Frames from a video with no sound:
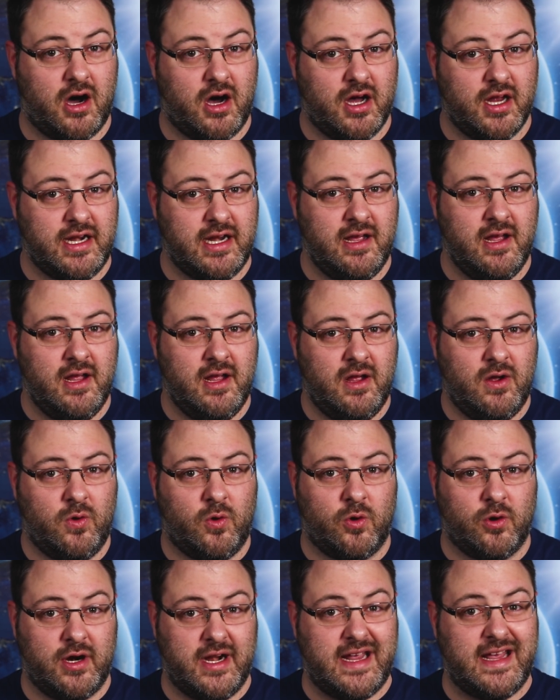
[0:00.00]
on
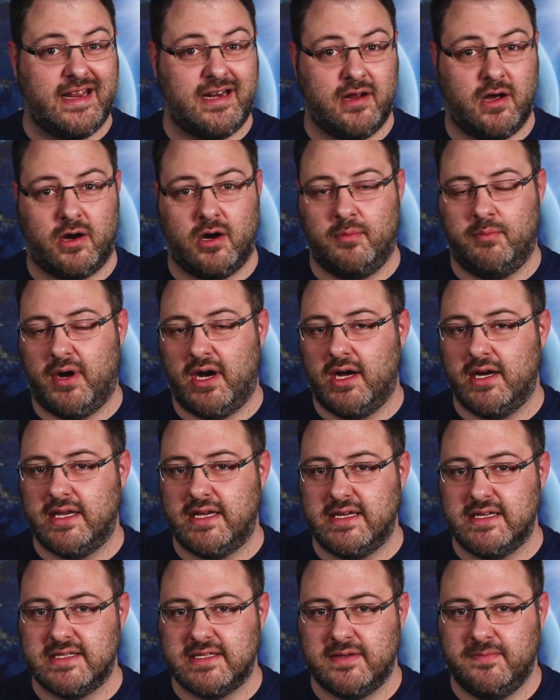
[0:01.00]
or in our
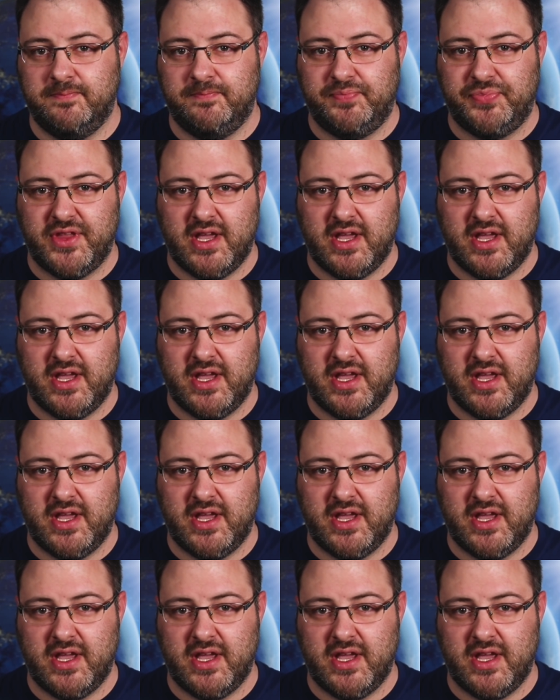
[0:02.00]
bodies.